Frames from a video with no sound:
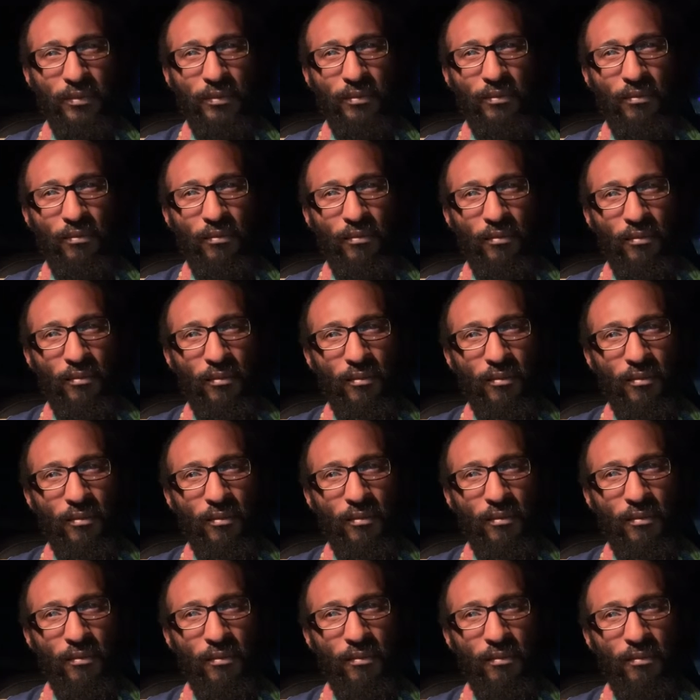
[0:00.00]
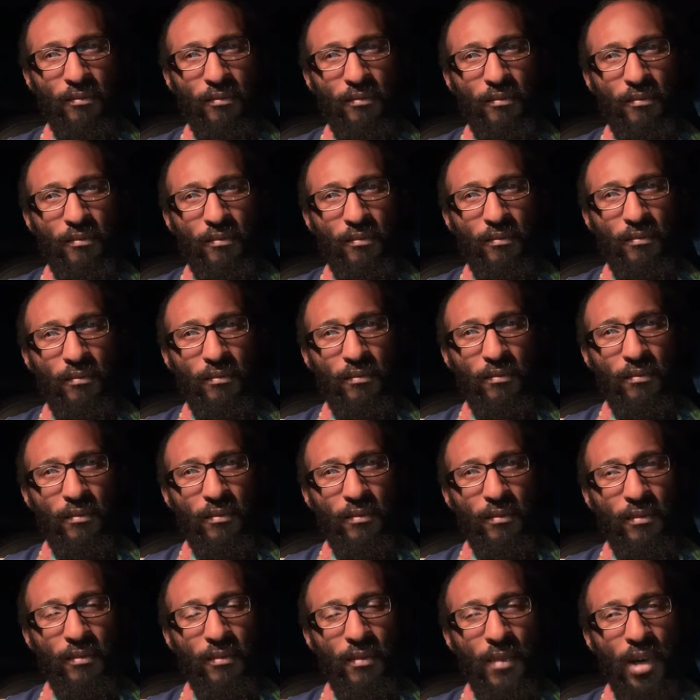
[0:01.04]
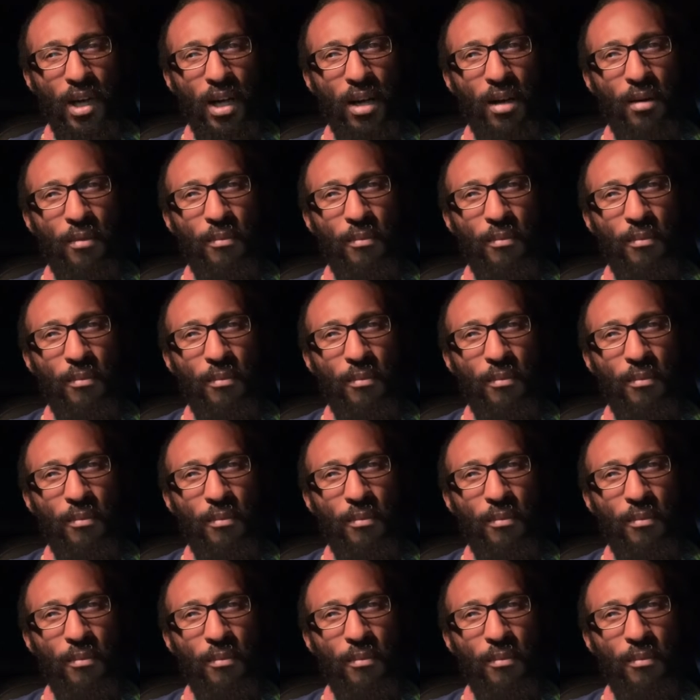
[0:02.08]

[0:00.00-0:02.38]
Nothing is said.